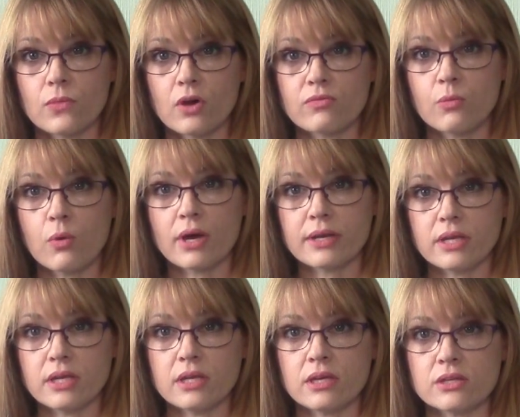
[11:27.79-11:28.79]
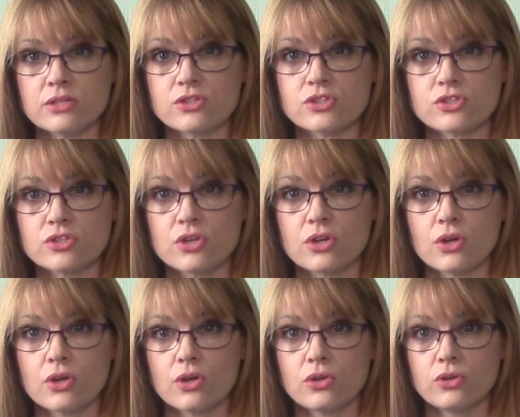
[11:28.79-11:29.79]
of what is
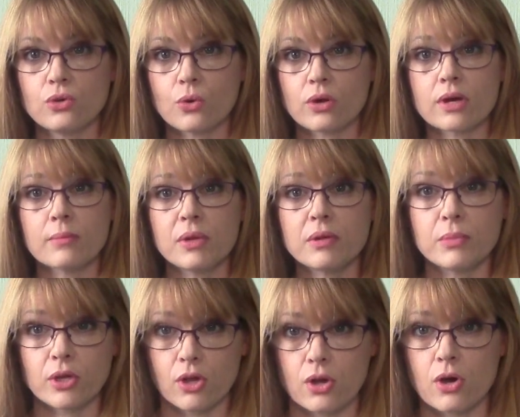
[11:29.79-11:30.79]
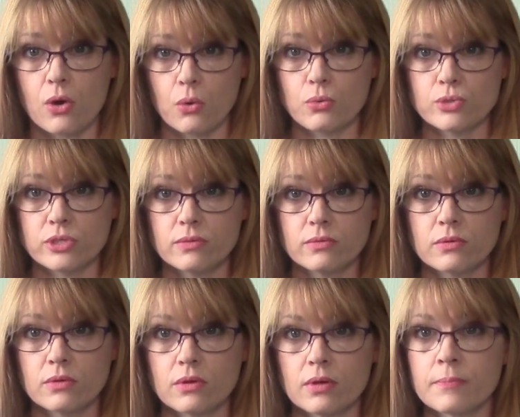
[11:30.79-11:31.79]
your commitment code.
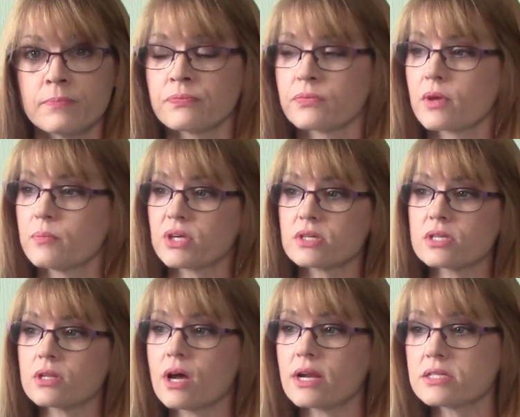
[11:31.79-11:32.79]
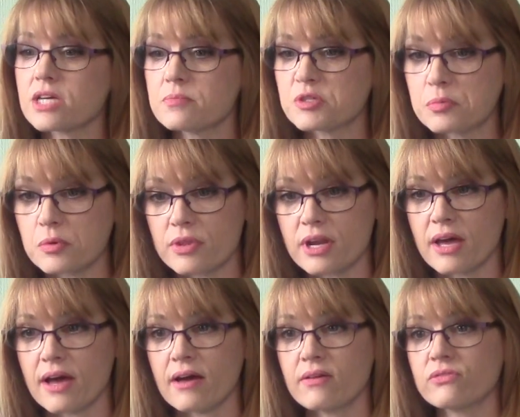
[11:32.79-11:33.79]
Because a lot of times people that
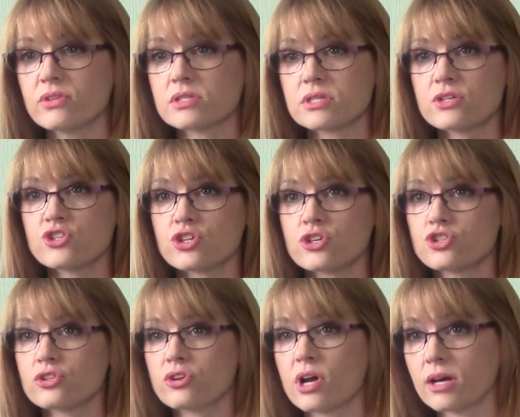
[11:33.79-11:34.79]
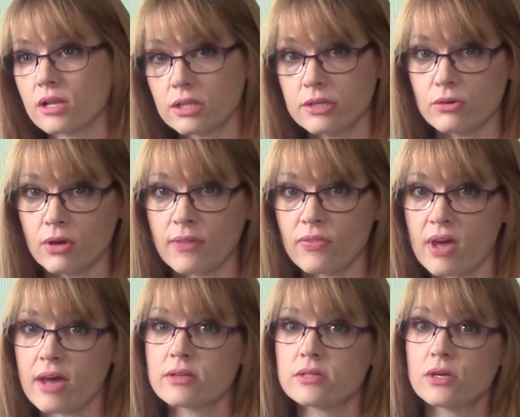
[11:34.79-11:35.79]
have this conjunction are not clear on
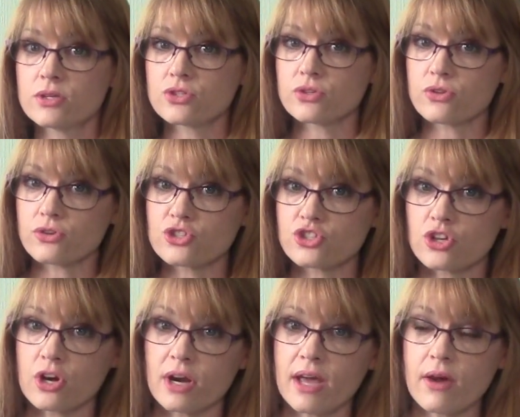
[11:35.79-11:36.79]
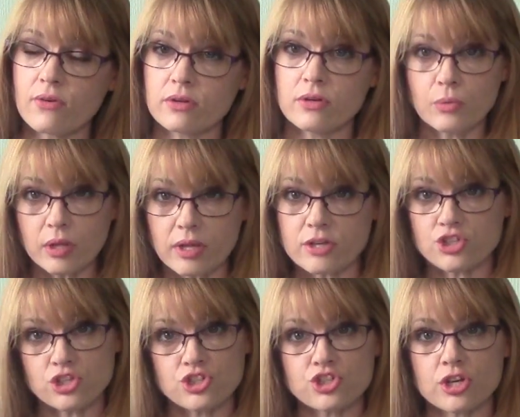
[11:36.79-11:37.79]
that. So they'll start out in a
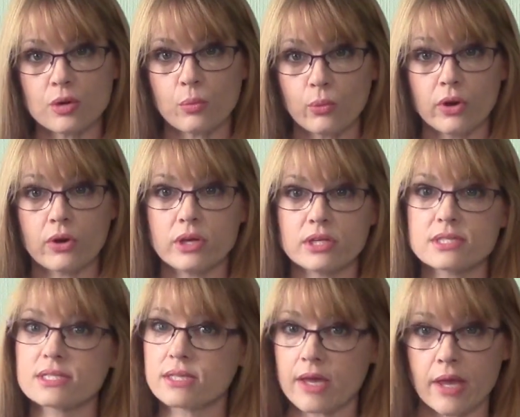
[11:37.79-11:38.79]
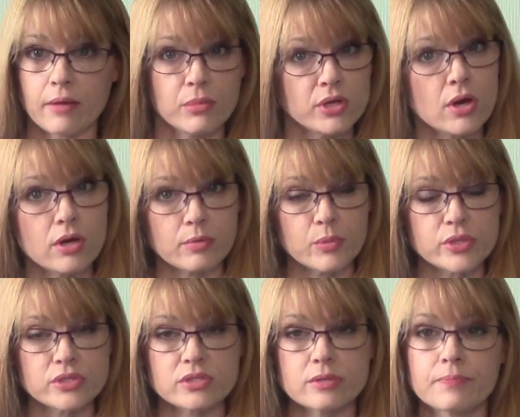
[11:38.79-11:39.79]
relationship where it's, say,
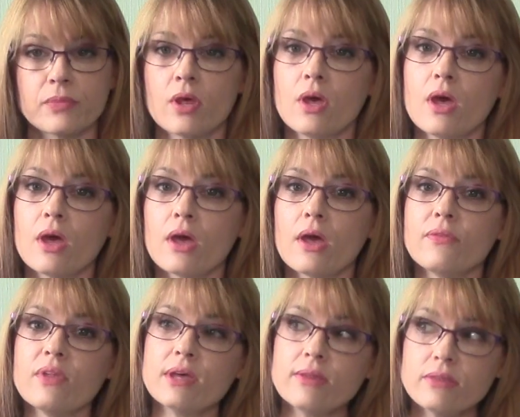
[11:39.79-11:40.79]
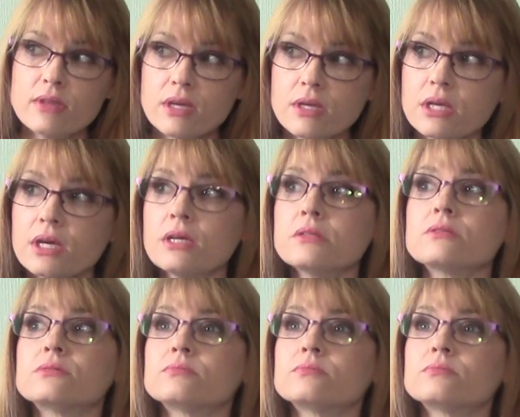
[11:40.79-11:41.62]
monogamous. And then they get